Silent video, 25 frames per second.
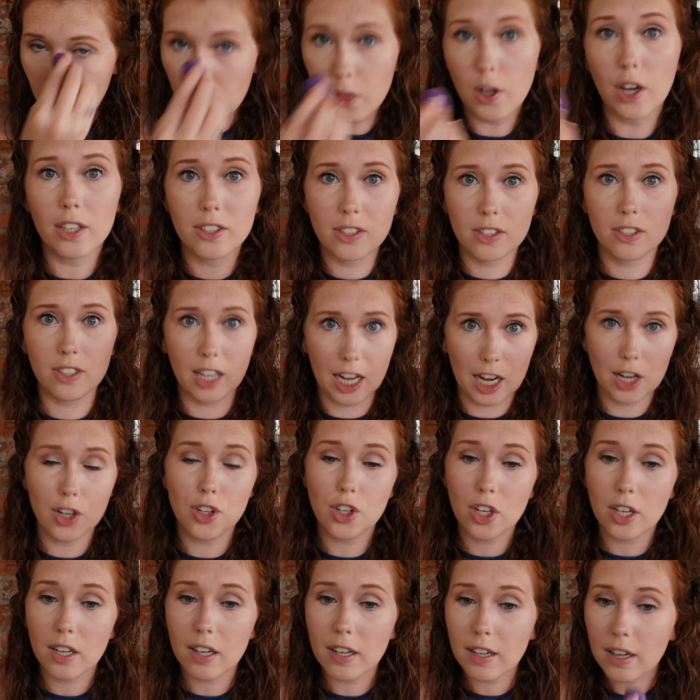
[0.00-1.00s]
the
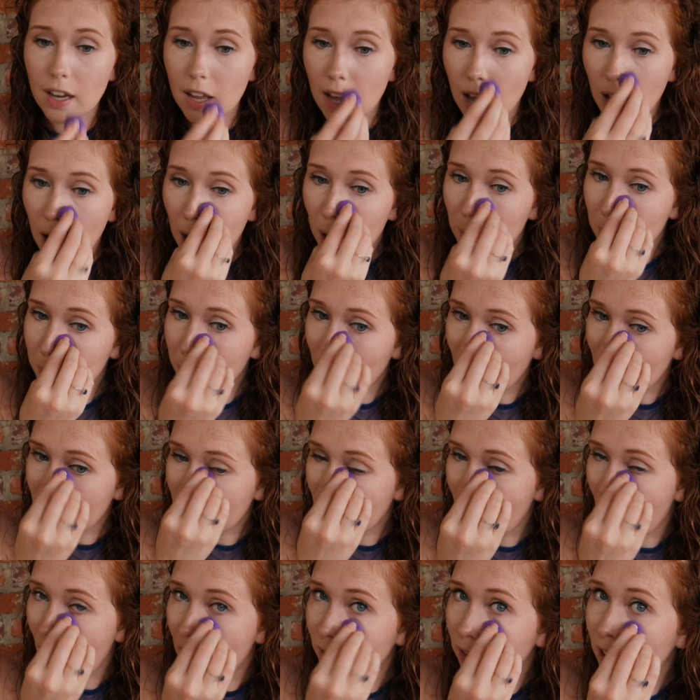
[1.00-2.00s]
standard, but
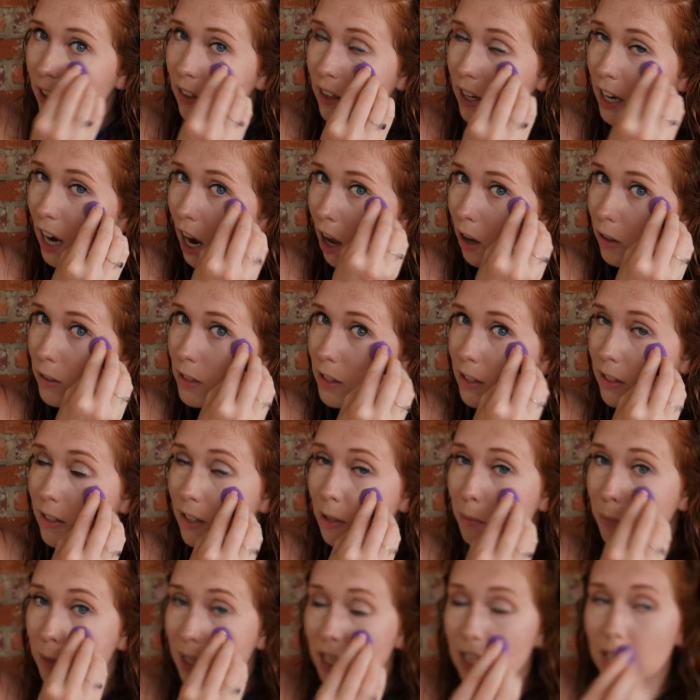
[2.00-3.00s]
everything
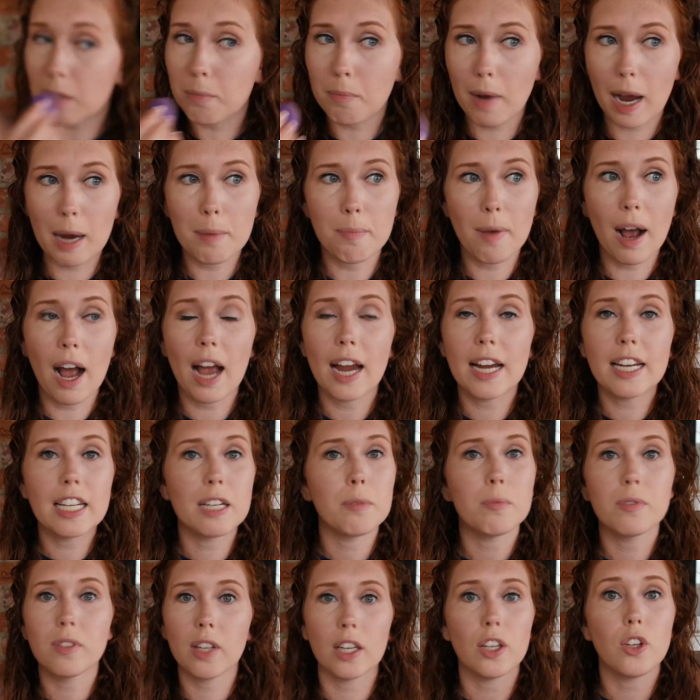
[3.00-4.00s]
else to me in my mind,
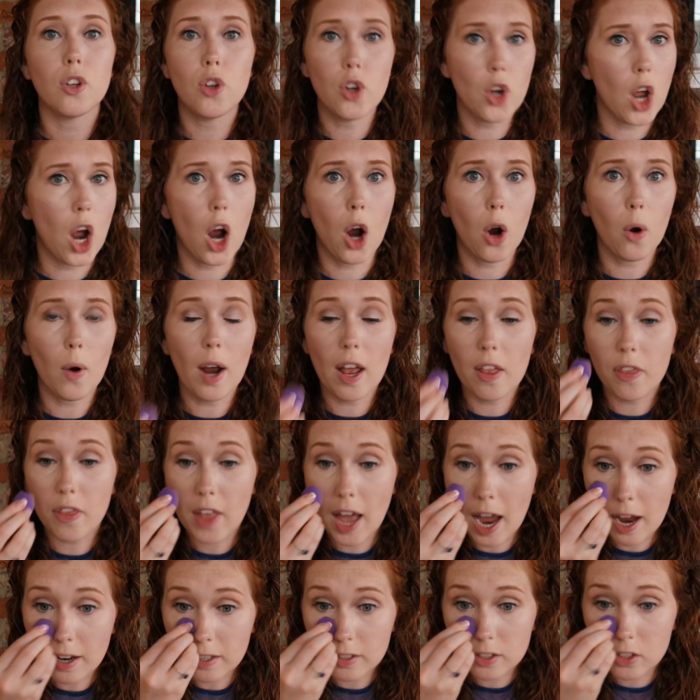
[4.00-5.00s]
it was like, no. And
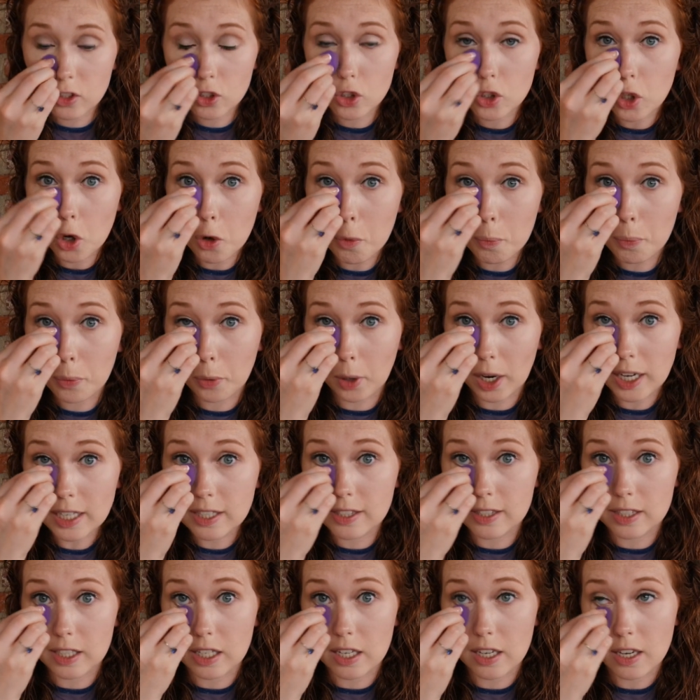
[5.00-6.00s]
that's so
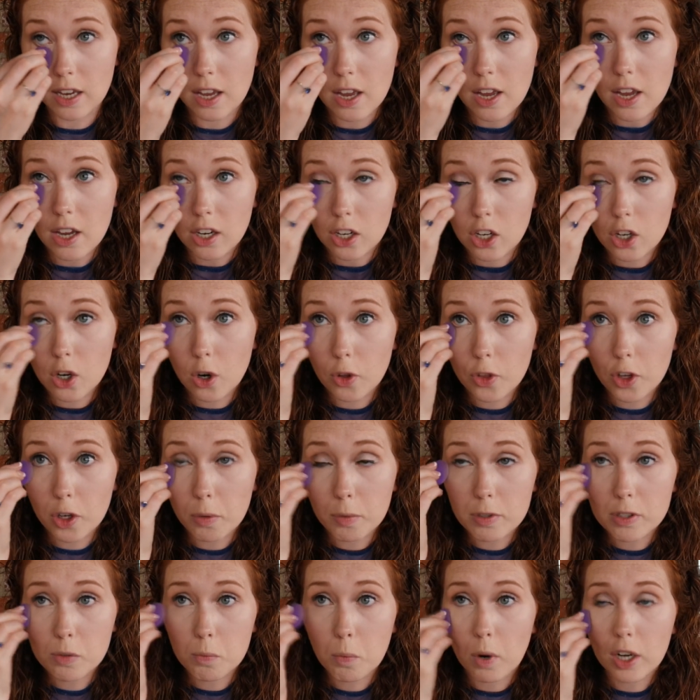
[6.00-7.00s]
pricey. You know,
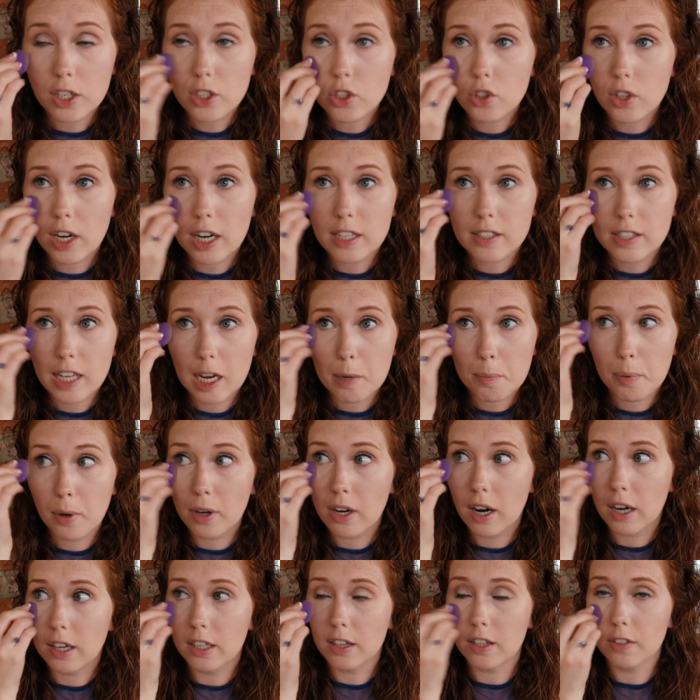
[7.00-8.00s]
there was one dress I
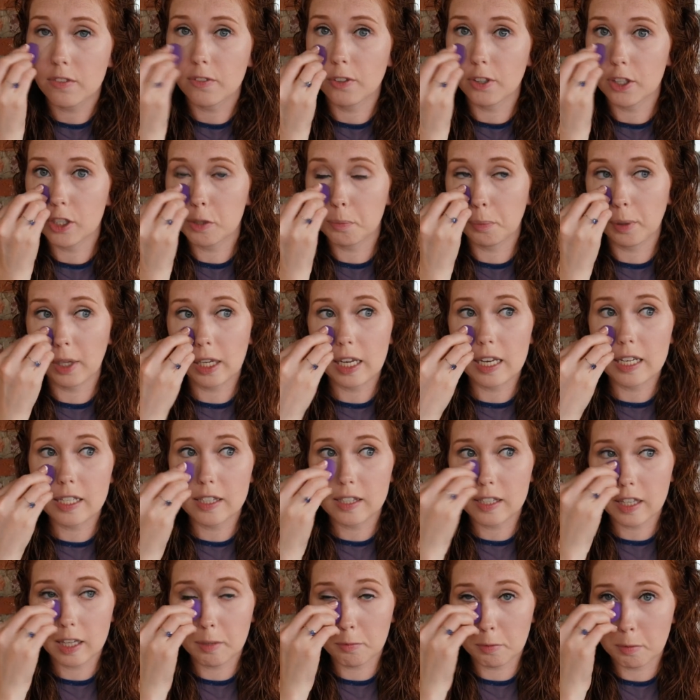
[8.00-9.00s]
put on at the first
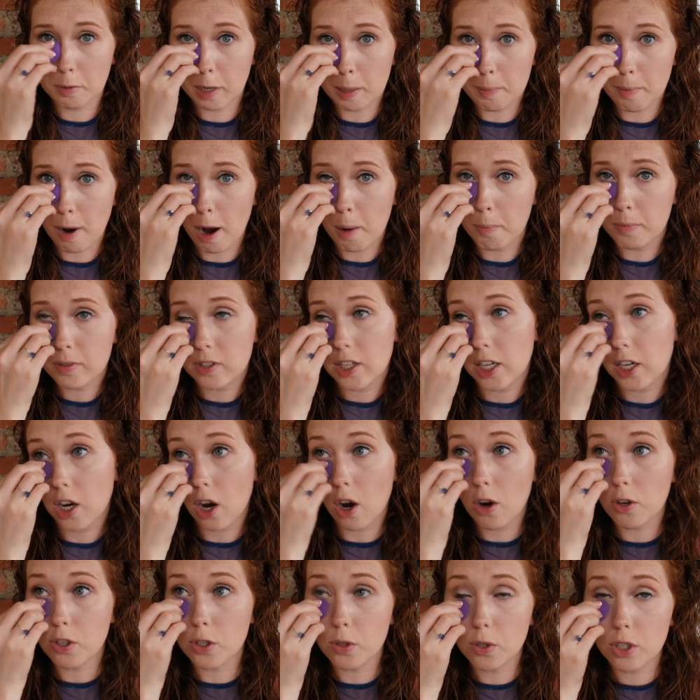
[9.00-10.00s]
place that my mom was like,
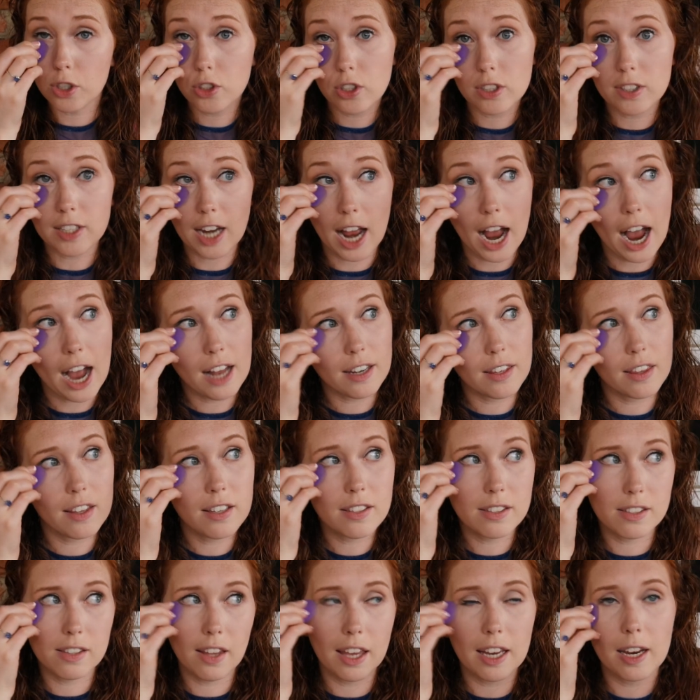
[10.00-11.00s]
oh, you could just add
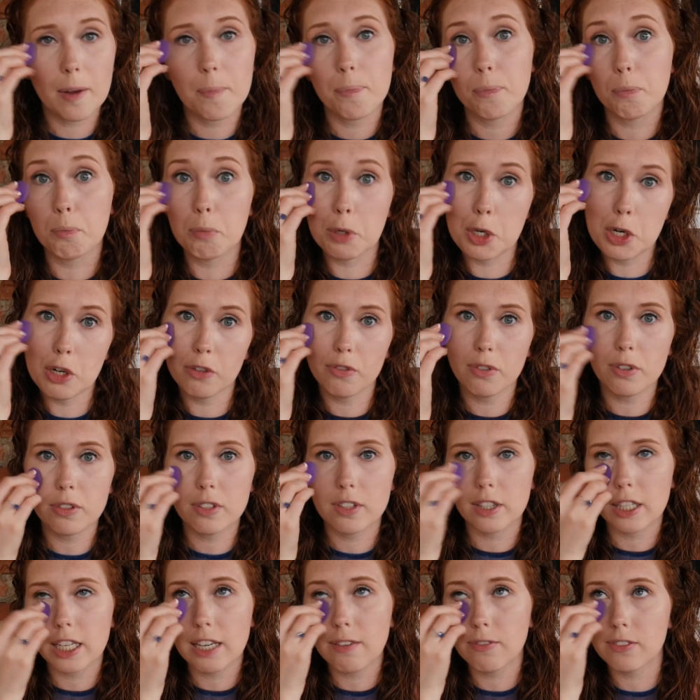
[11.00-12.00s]
this like beautiful
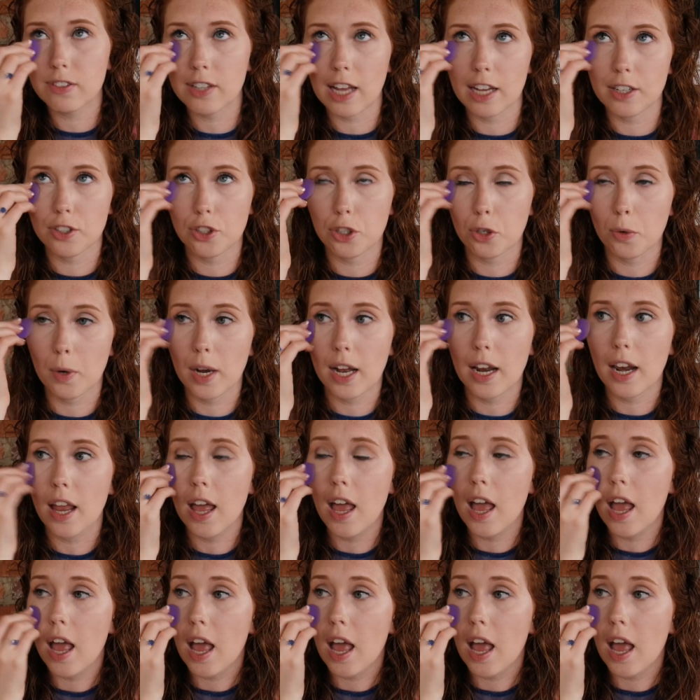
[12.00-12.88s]
sleeve set to it.